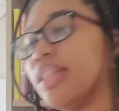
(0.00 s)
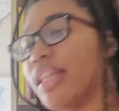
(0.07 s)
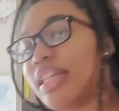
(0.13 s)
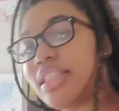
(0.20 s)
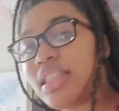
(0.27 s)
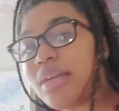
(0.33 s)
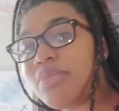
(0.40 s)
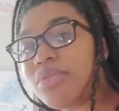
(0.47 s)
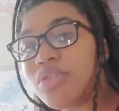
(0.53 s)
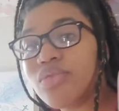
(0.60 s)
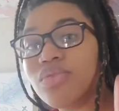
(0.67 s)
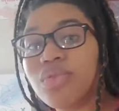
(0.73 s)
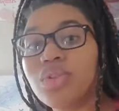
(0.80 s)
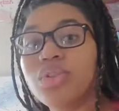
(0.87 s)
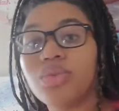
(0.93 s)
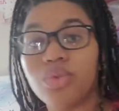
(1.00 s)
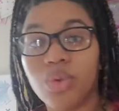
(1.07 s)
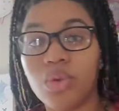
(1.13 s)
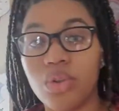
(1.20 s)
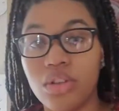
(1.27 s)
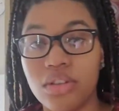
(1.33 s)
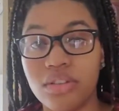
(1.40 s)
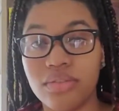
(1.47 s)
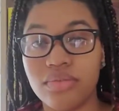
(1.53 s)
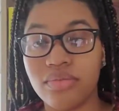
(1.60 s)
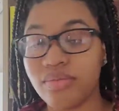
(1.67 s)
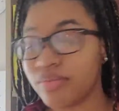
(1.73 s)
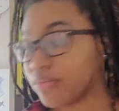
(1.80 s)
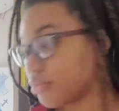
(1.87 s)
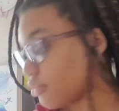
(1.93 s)
The exception for the rule
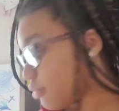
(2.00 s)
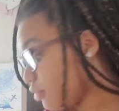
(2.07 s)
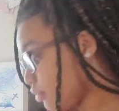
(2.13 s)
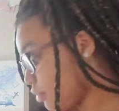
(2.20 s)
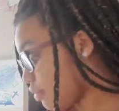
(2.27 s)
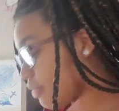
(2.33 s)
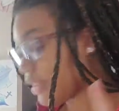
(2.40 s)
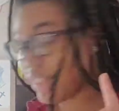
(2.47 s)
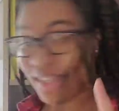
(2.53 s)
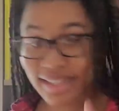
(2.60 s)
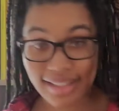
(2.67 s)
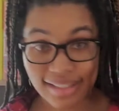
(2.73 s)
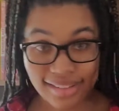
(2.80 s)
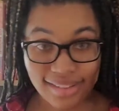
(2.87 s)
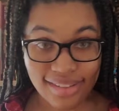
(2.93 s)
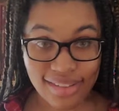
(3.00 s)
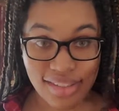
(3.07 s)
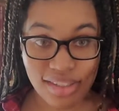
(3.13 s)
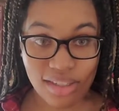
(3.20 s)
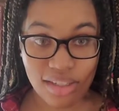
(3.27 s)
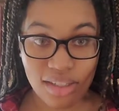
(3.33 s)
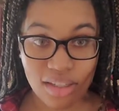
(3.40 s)
is